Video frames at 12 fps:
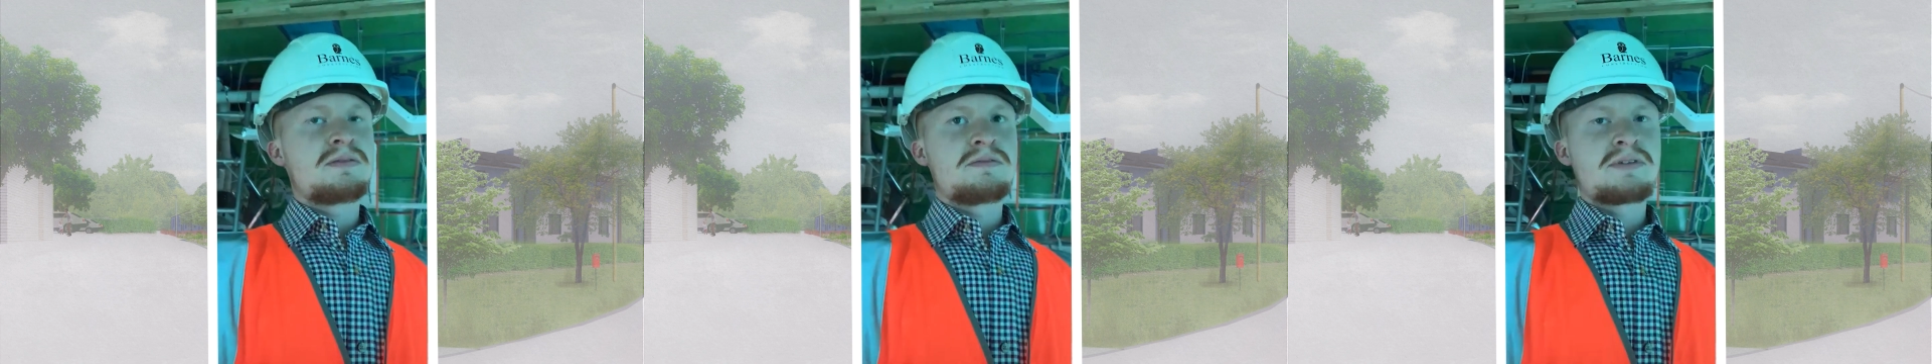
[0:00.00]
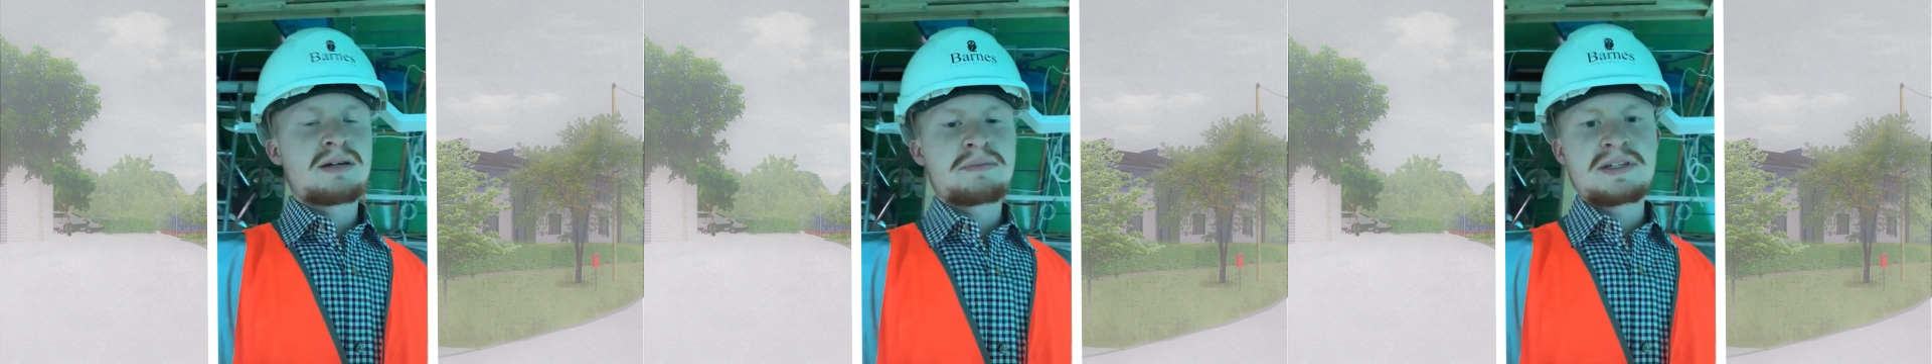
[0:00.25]

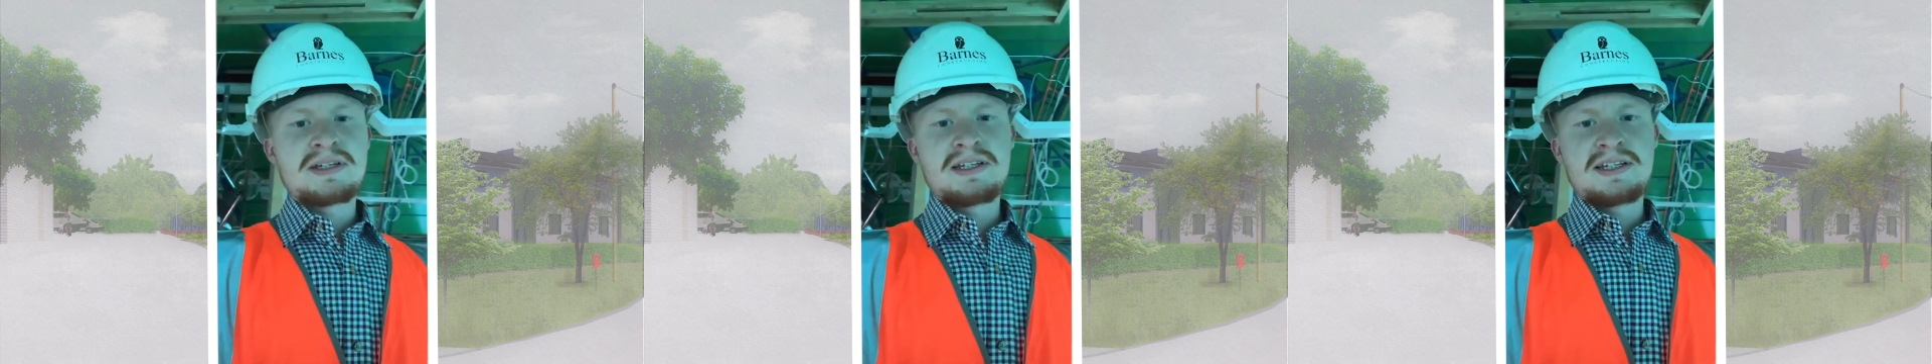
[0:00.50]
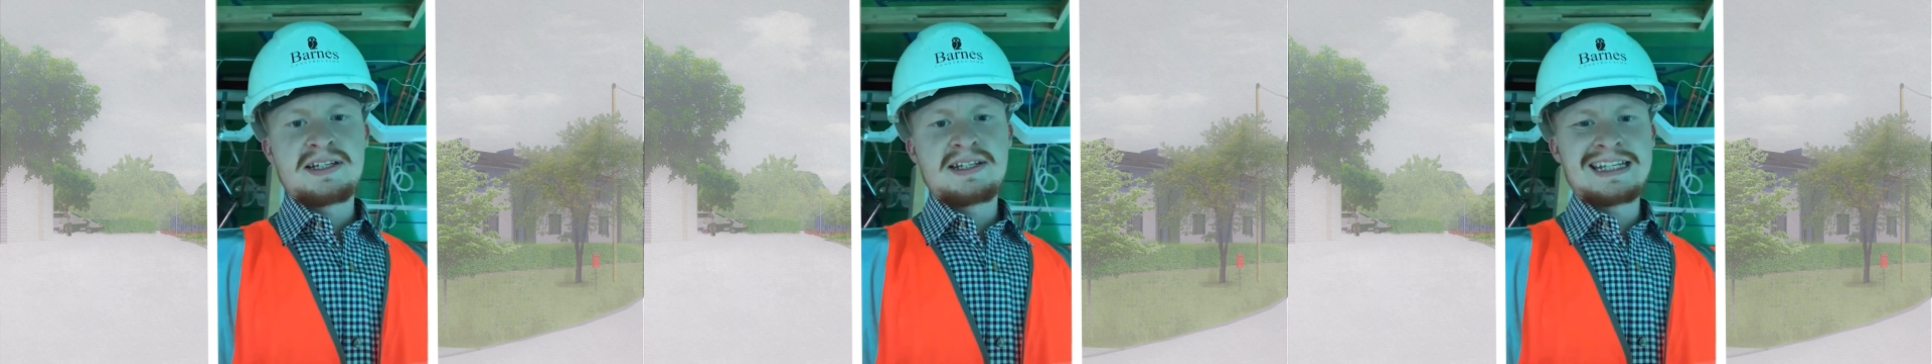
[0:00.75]
wrapped
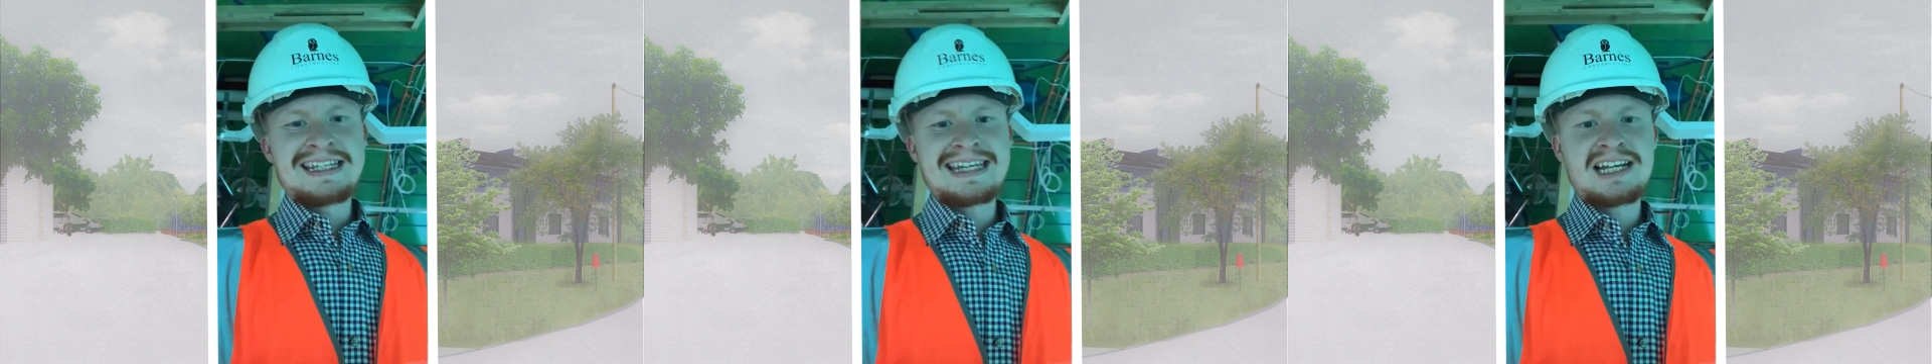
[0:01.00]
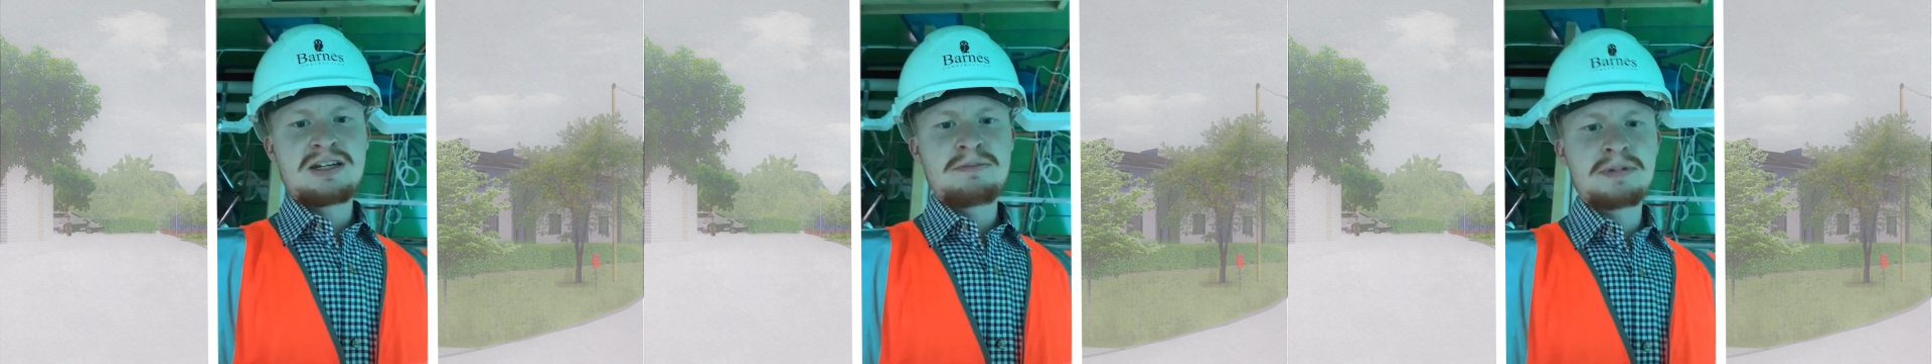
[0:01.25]
in
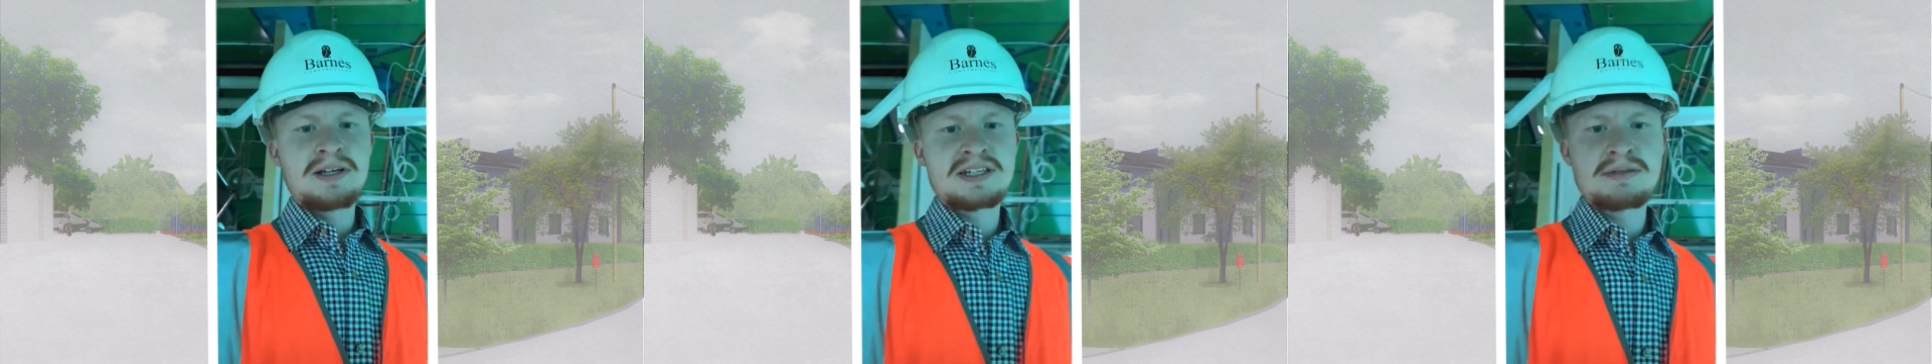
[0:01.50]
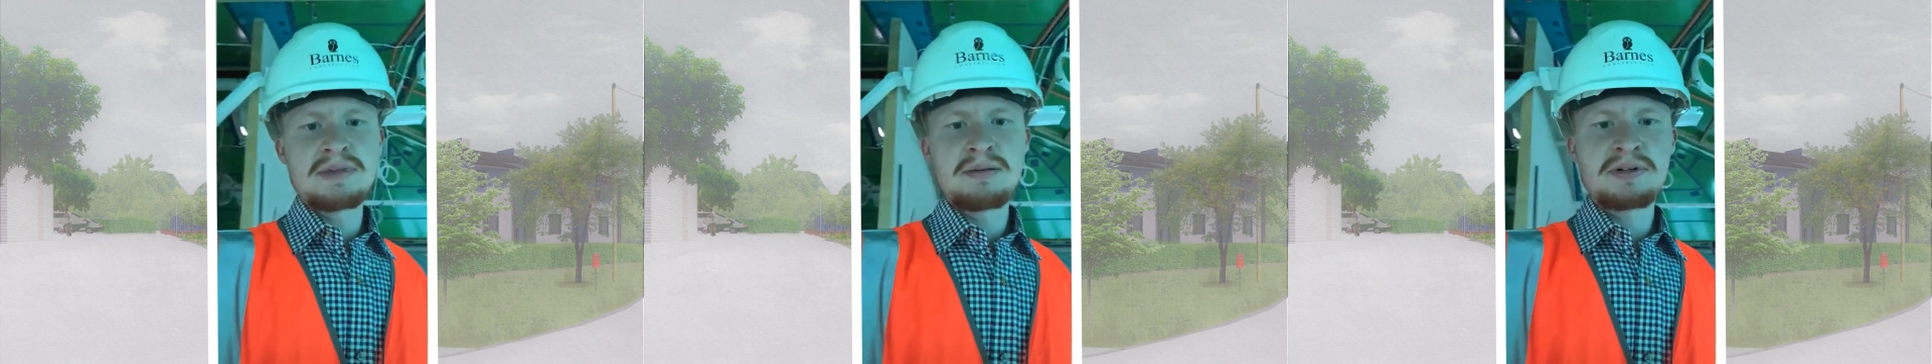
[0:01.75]
Intello
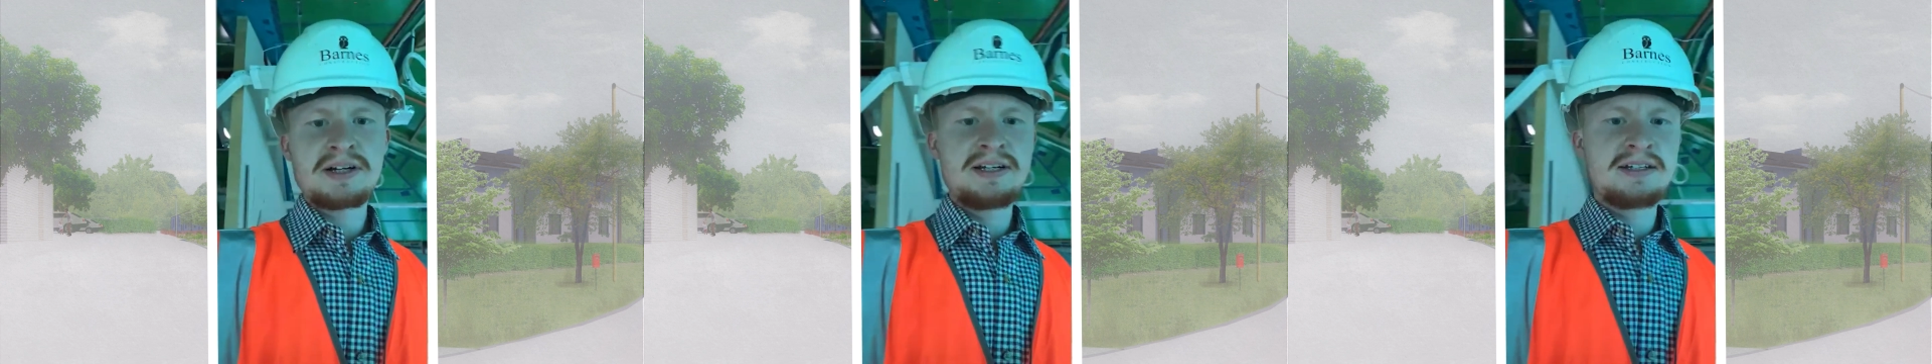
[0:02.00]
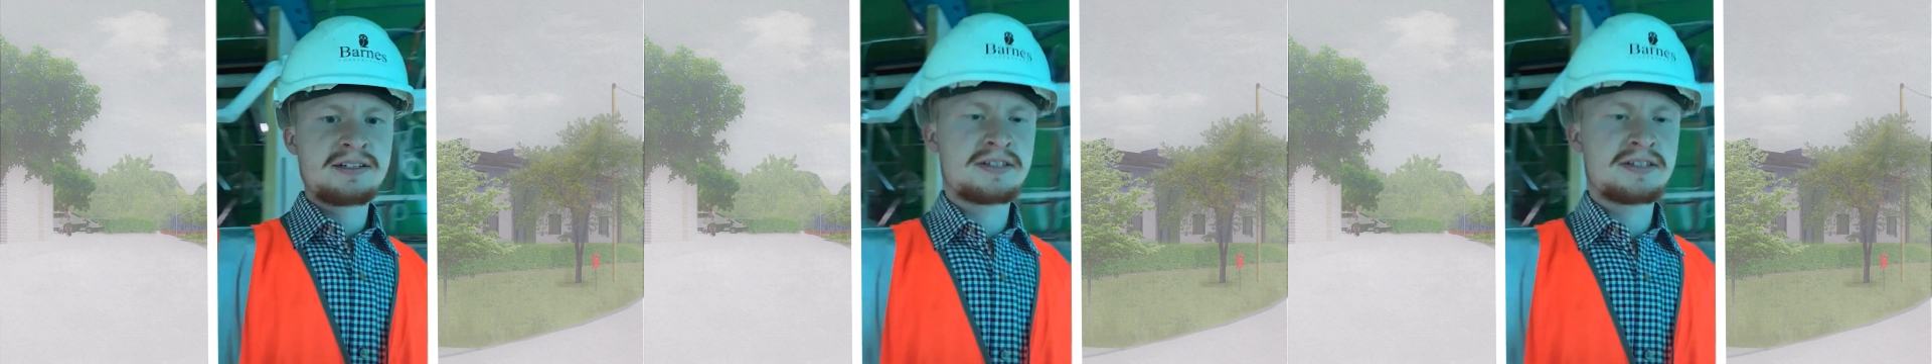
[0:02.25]
Plus membrane.